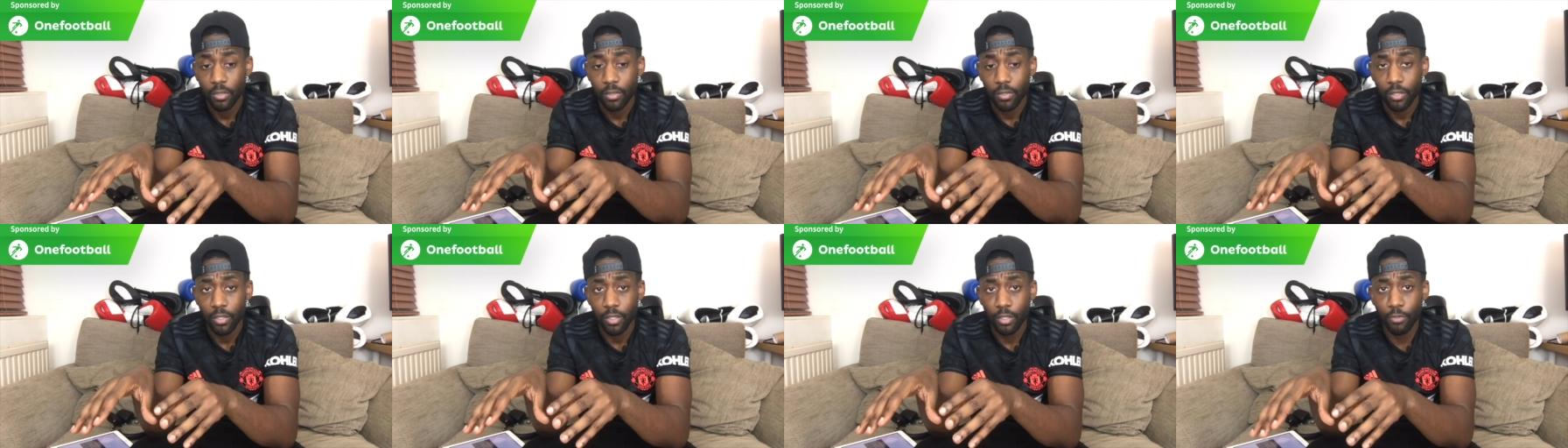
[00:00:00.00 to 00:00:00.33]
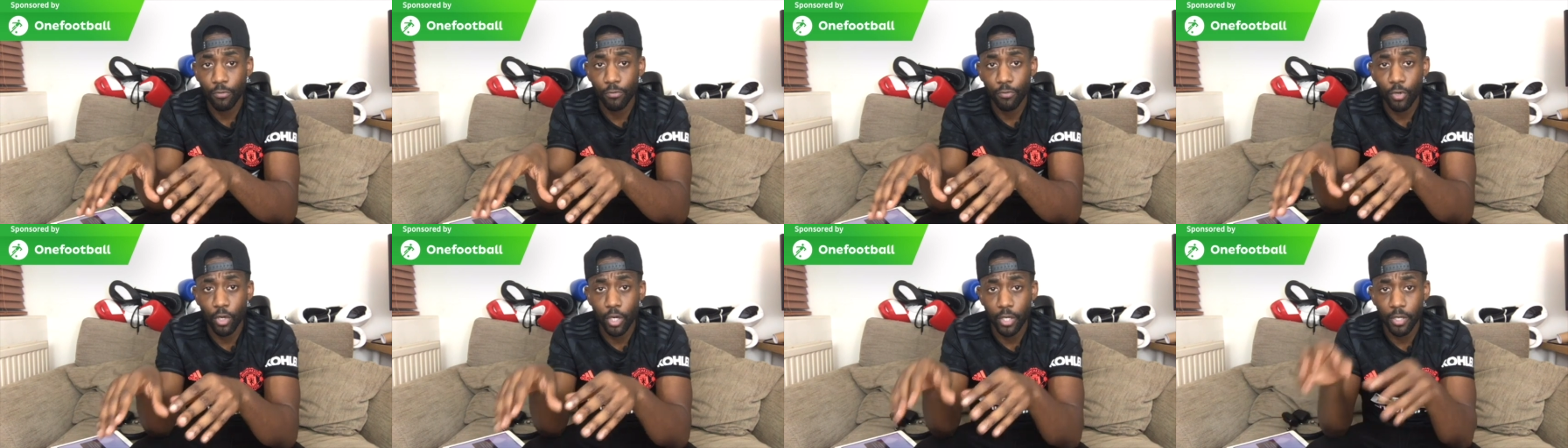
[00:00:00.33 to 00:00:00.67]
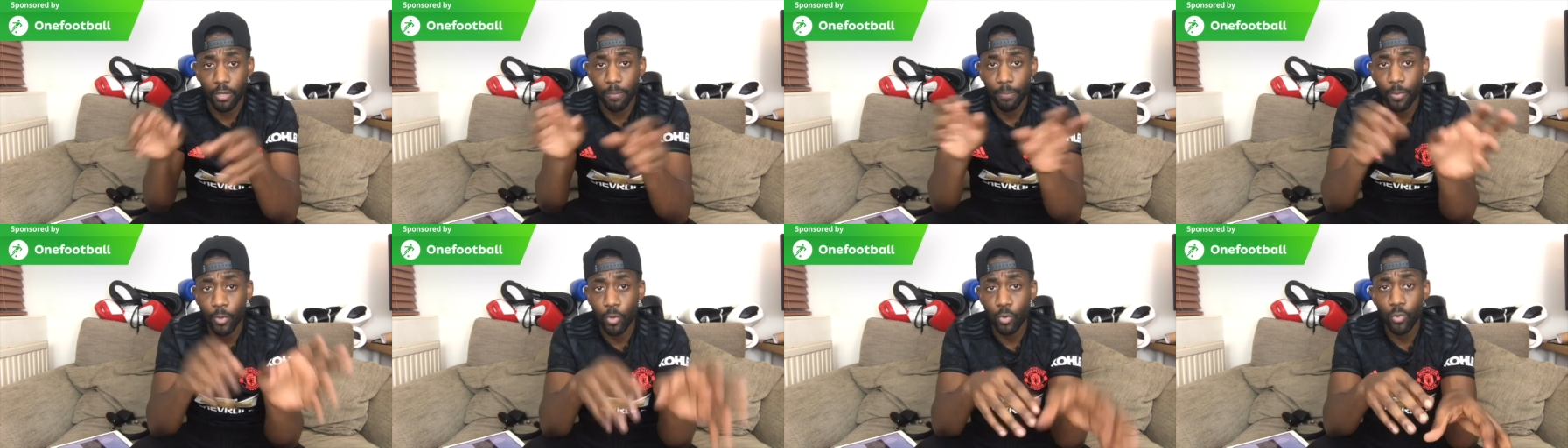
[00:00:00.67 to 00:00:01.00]
you've got the
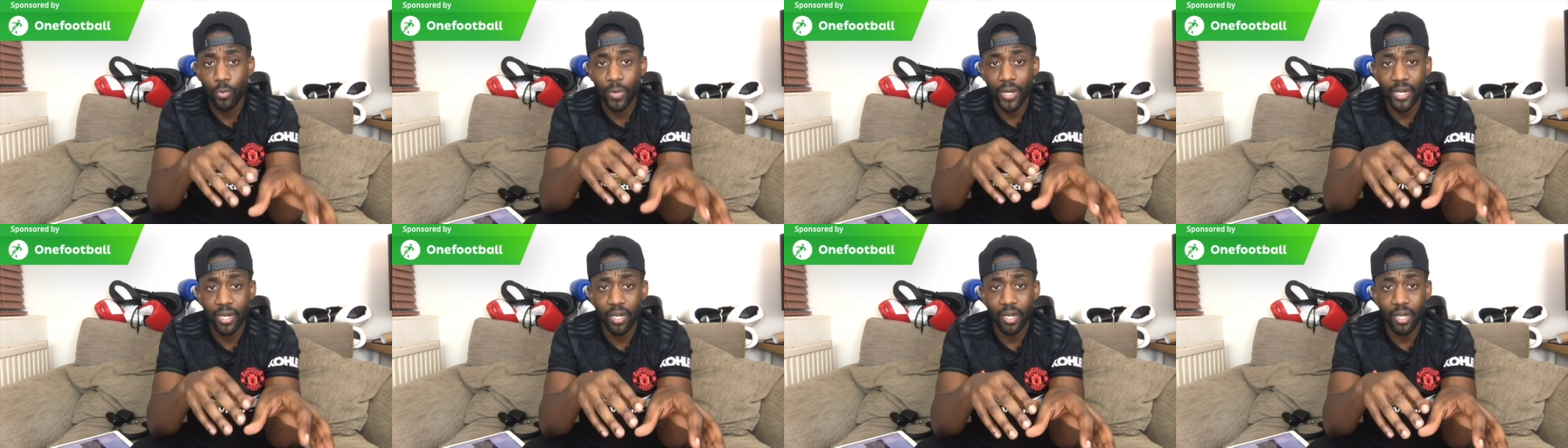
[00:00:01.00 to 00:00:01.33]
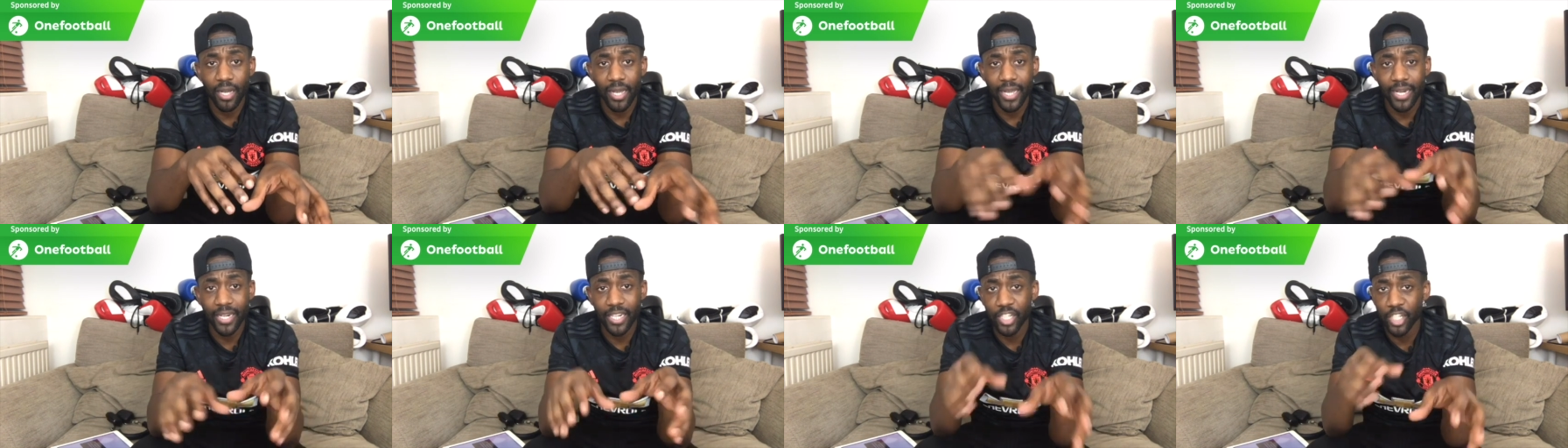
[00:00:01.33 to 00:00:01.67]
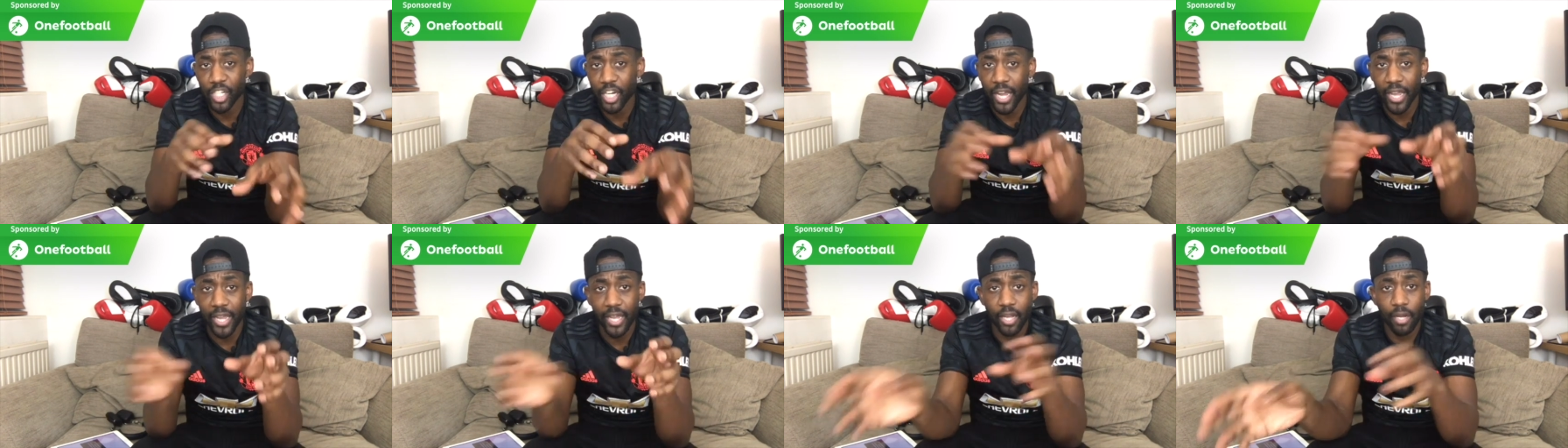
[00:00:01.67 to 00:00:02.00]
ball winner,
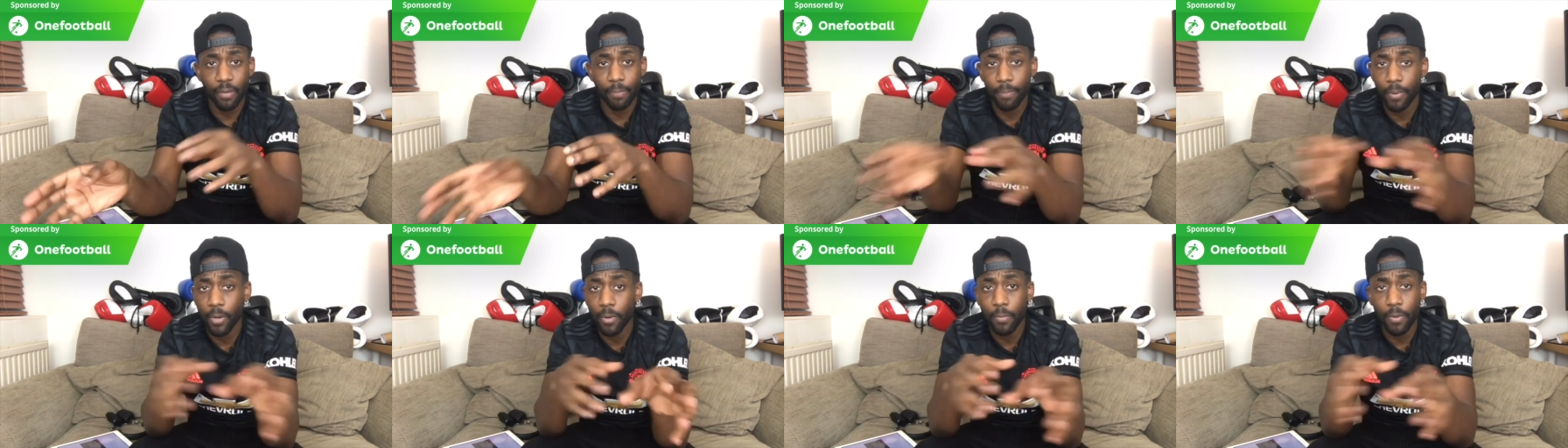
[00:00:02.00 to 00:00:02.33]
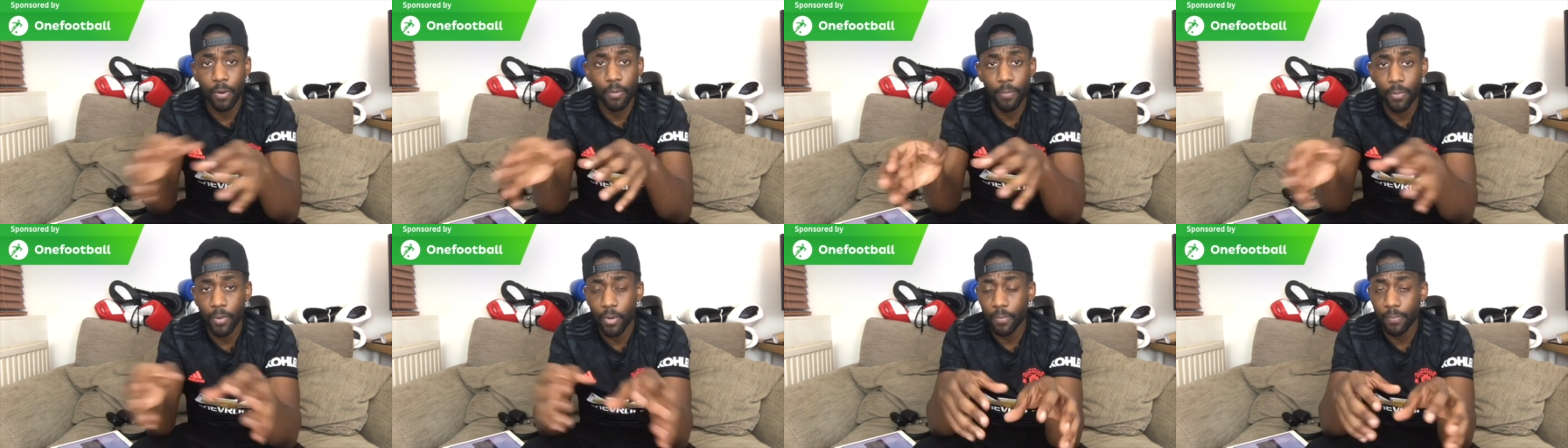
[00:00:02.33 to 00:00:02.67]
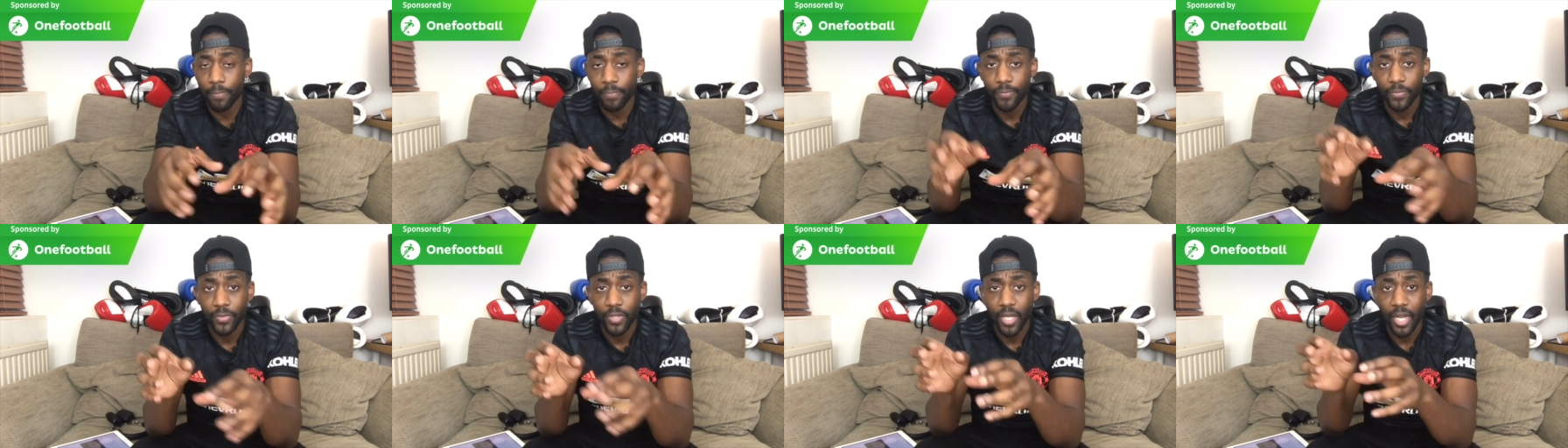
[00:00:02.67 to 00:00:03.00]
energetic, boom, boom, boom,